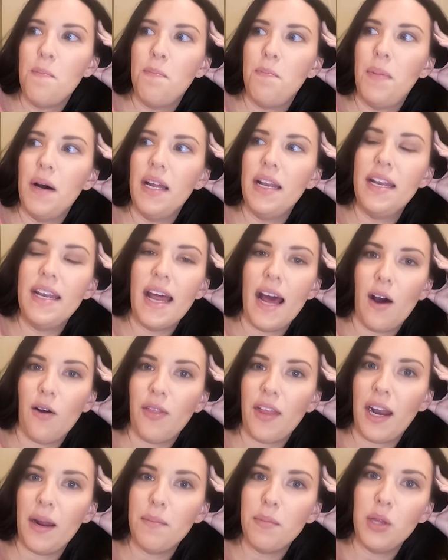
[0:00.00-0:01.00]
But now
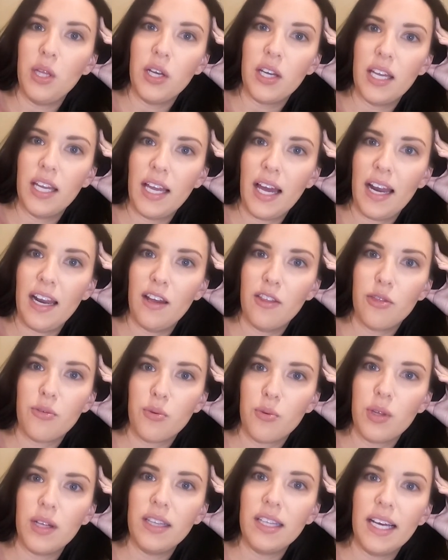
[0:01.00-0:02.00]
that I'm looking at it
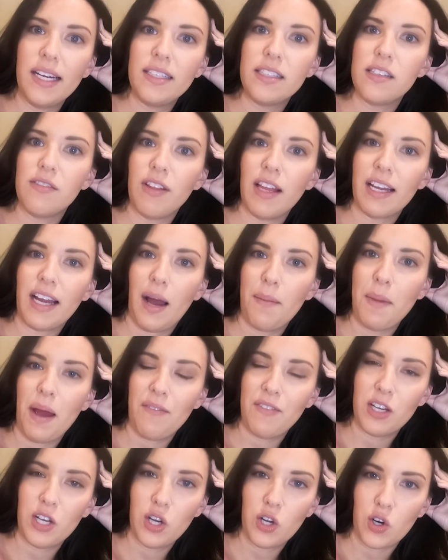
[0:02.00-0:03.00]
through the lens of like I'm
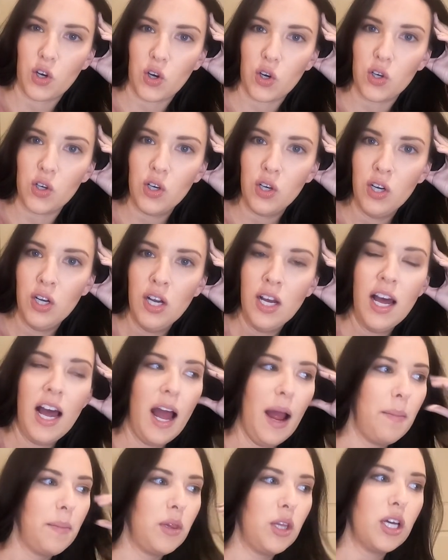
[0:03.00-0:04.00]
having a girl,
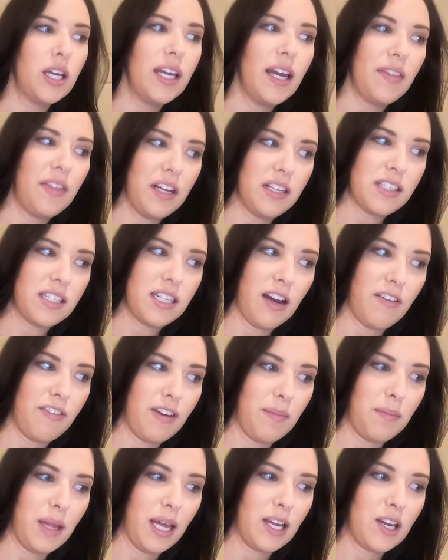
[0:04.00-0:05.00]
I'm looking at that stuff and
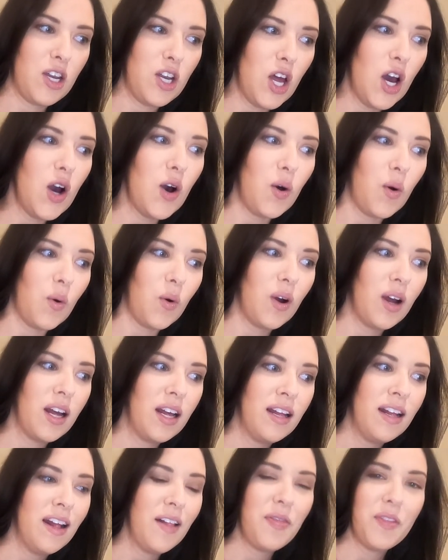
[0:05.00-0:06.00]
I'm like, no,
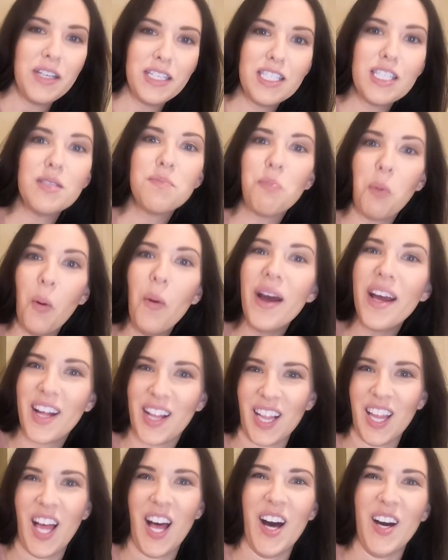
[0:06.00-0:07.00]
this is boy
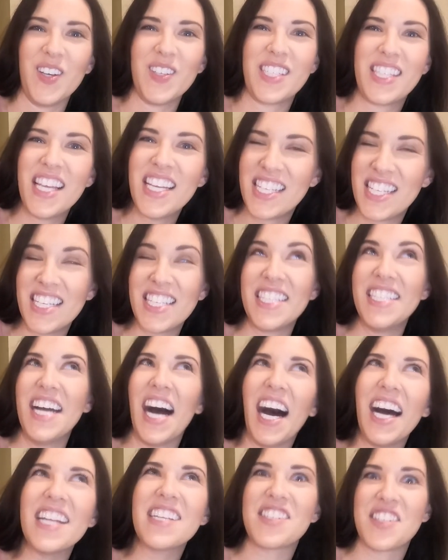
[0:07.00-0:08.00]
clothes. This is
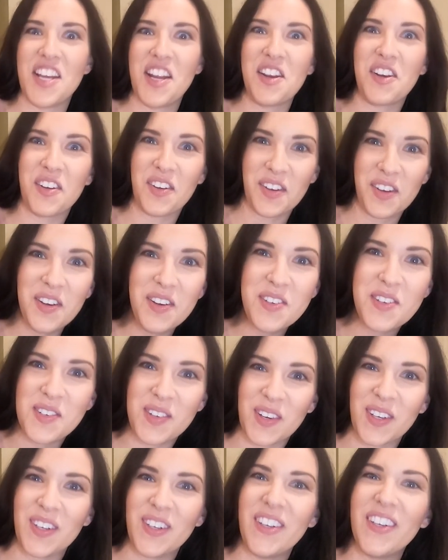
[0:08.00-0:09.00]
not gender
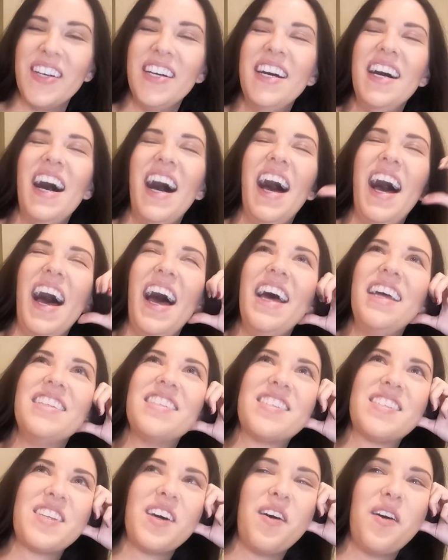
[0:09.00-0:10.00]
neutral.
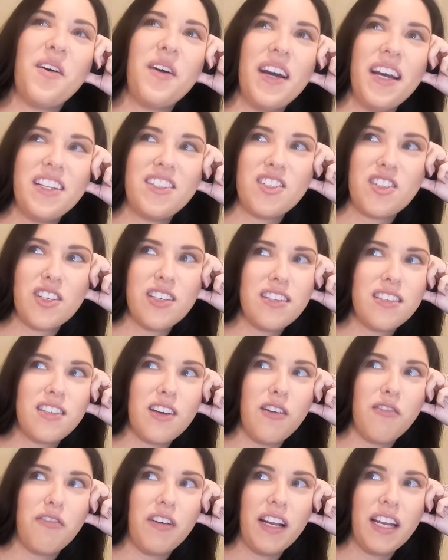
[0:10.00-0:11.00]
And so it's just
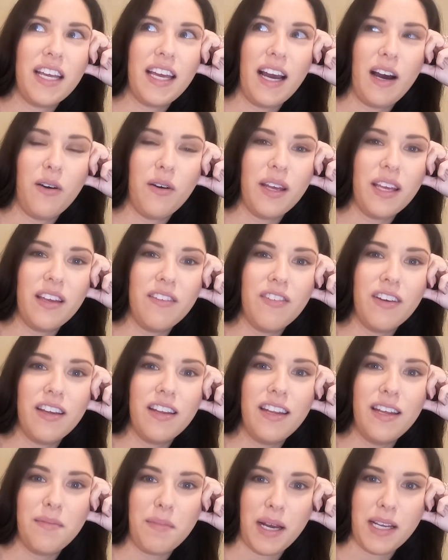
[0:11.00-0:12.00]
so funny how
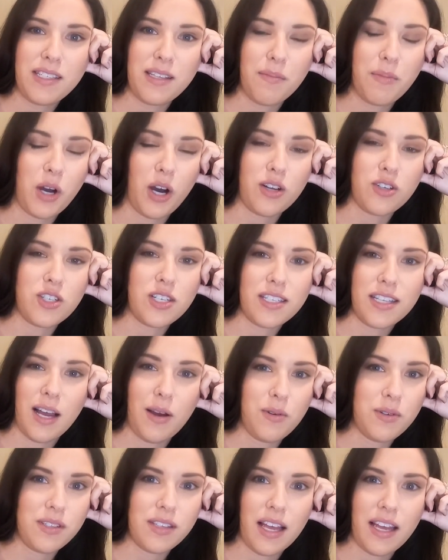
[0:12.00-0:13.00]
even in my subconscious,
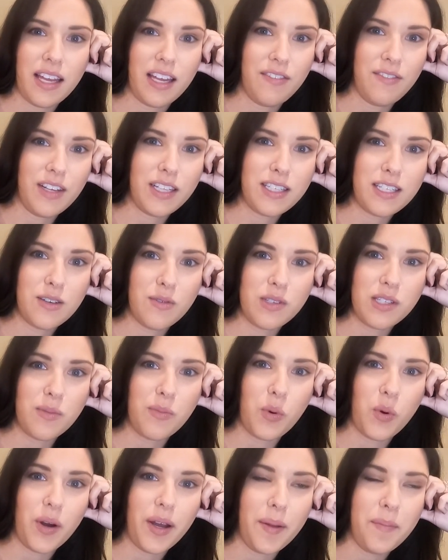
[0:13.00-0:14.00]
I was like convinced it was a
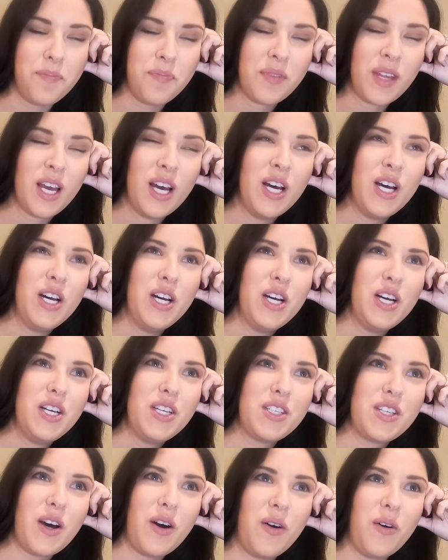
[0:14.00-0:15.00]
boy.
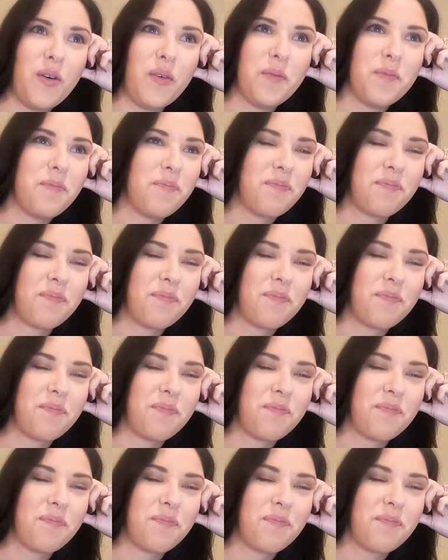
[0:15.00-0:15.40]
So